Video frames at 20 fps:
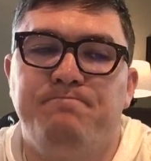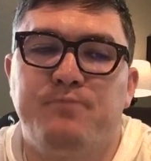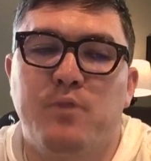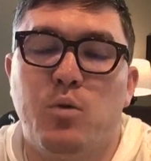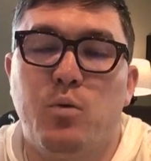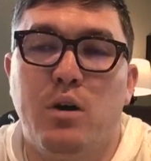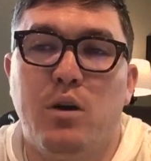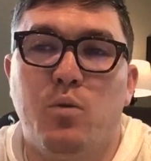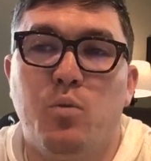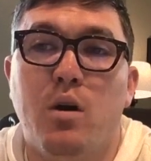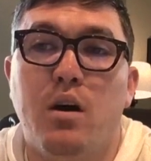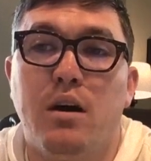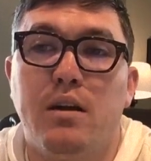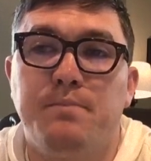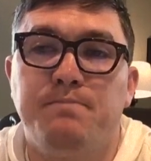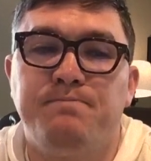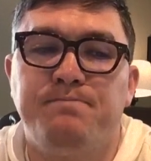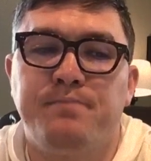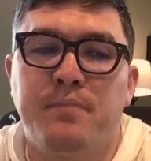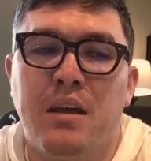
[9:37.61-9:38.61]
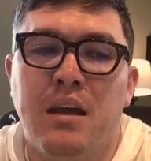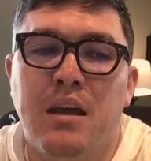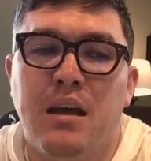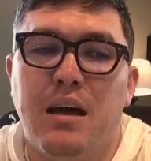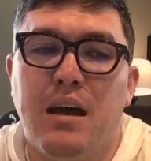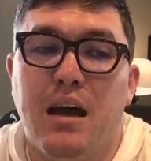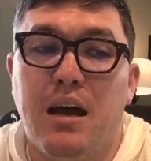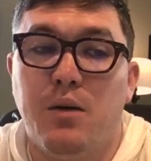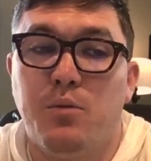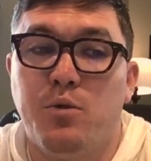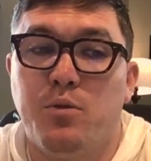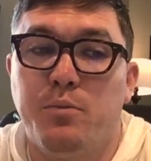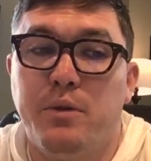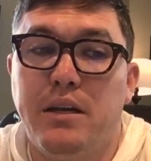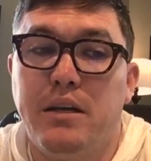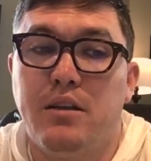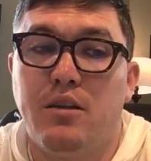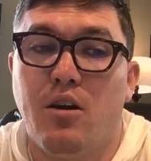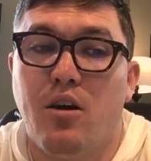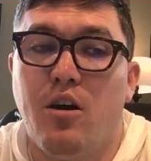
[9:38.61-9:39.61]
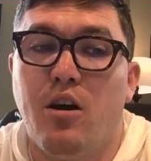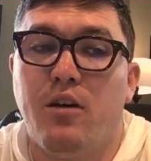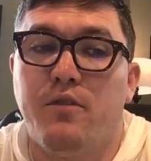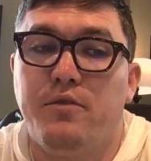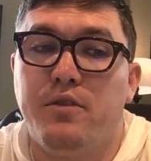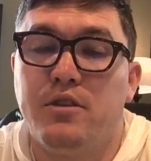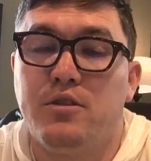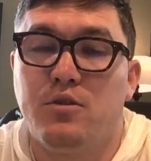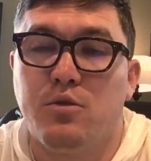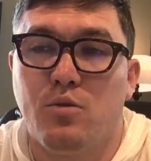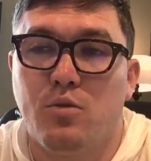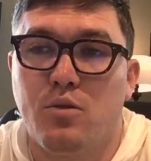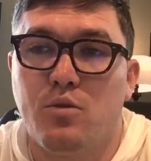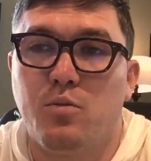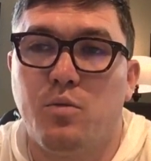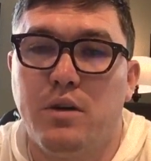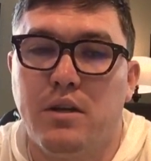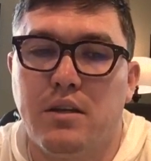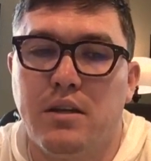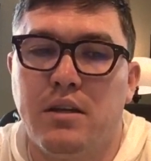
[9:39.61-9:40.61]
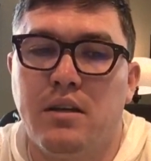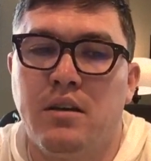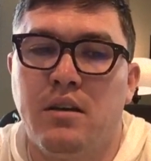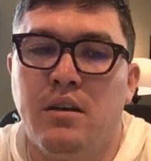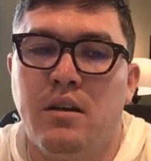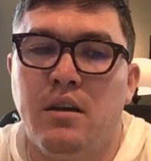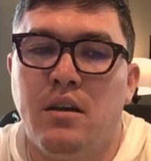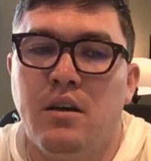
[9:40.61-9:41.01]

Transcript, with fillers: Well, one, I will be in the office, Lord willing,